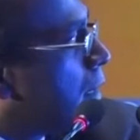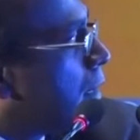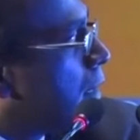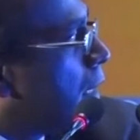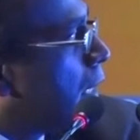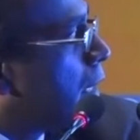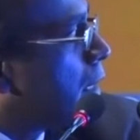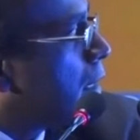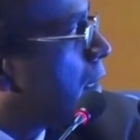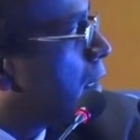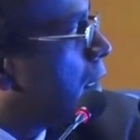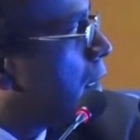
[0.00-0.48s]

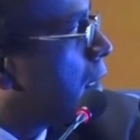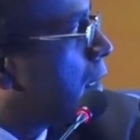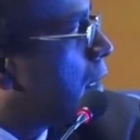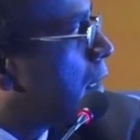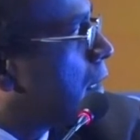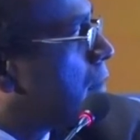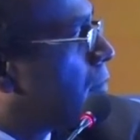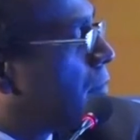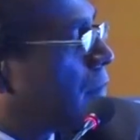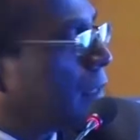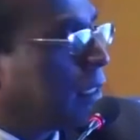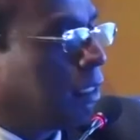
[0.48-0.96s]
diastolic
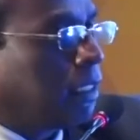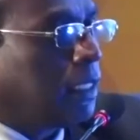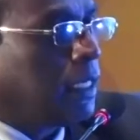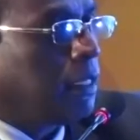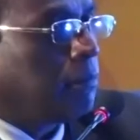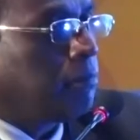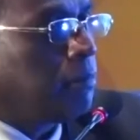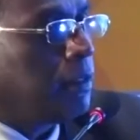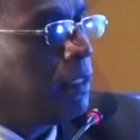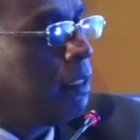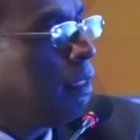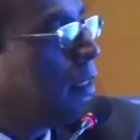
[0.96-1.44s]
dysfunction
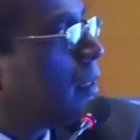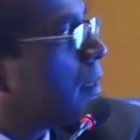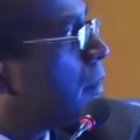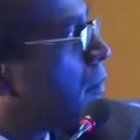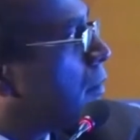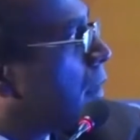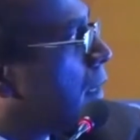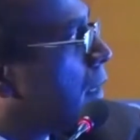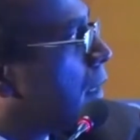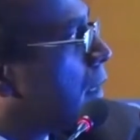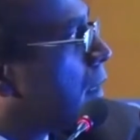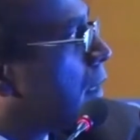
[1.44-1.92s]
happens,
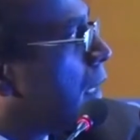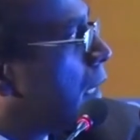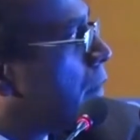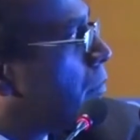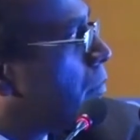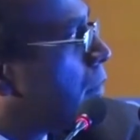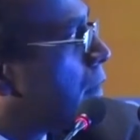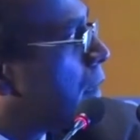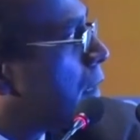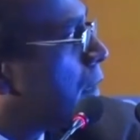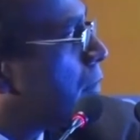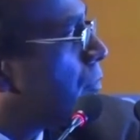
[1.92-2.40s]
there is
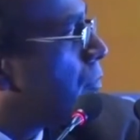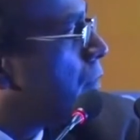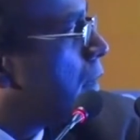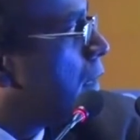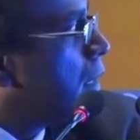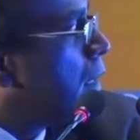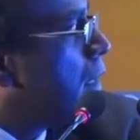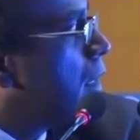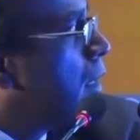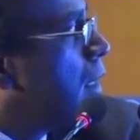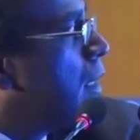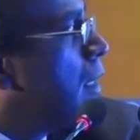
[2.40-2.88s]

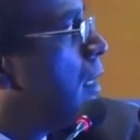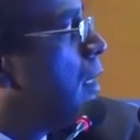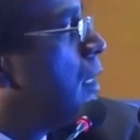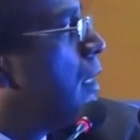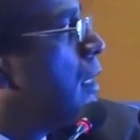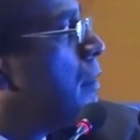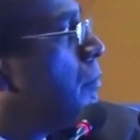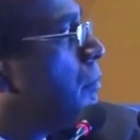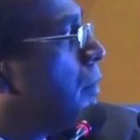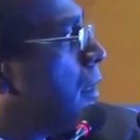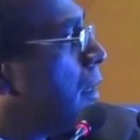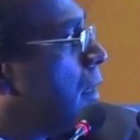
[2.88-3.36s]
hypertrophy,
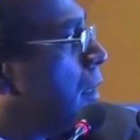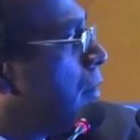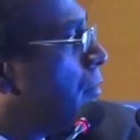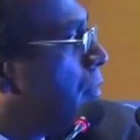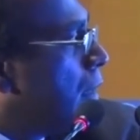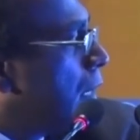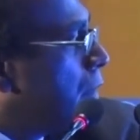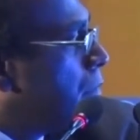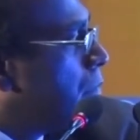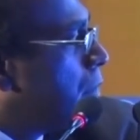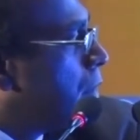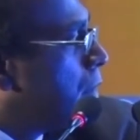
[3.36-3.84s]

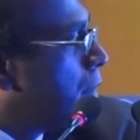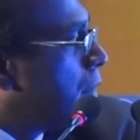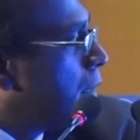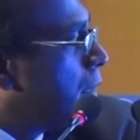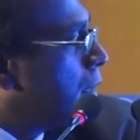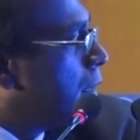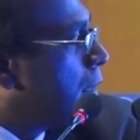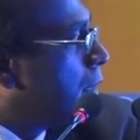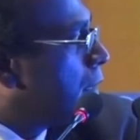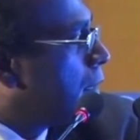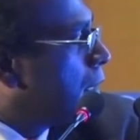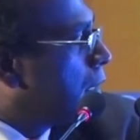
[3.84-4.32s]

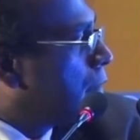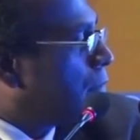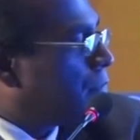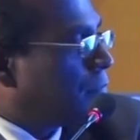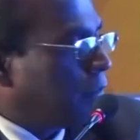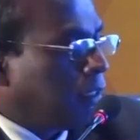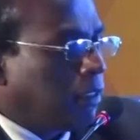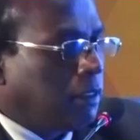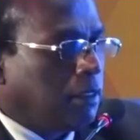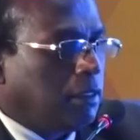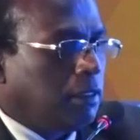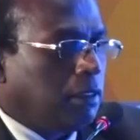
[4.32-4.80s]
fibrosis, and
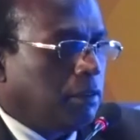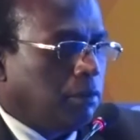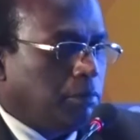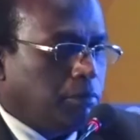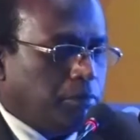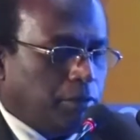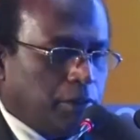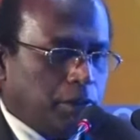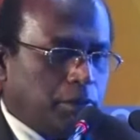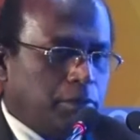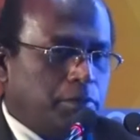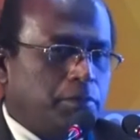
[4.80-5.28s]

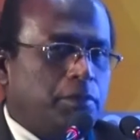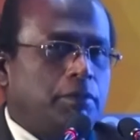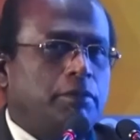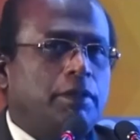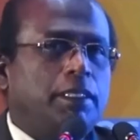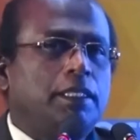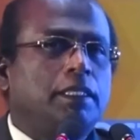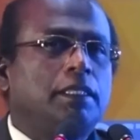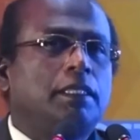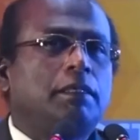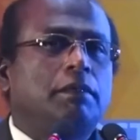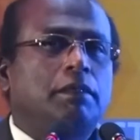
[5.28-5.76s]

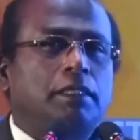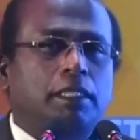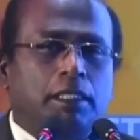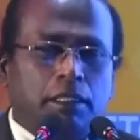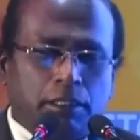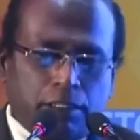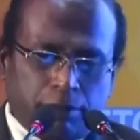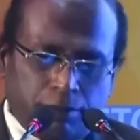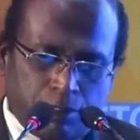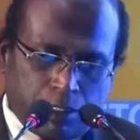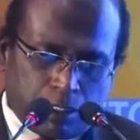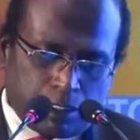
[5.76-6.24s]
when the
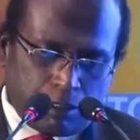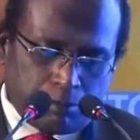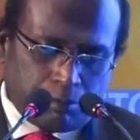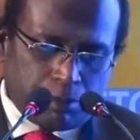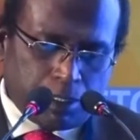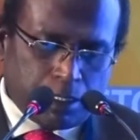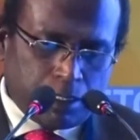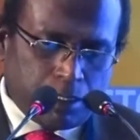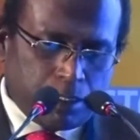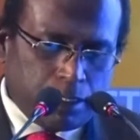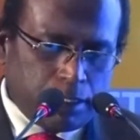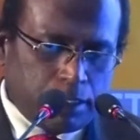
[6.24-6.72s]
dysfunction
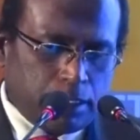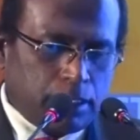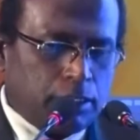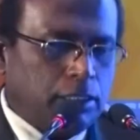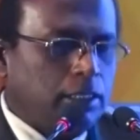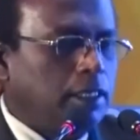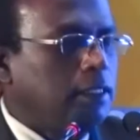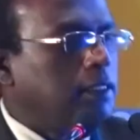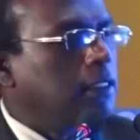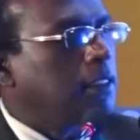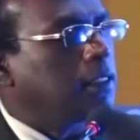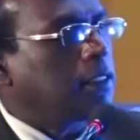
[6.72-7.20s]
persists, it
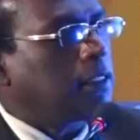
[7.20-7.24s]
causes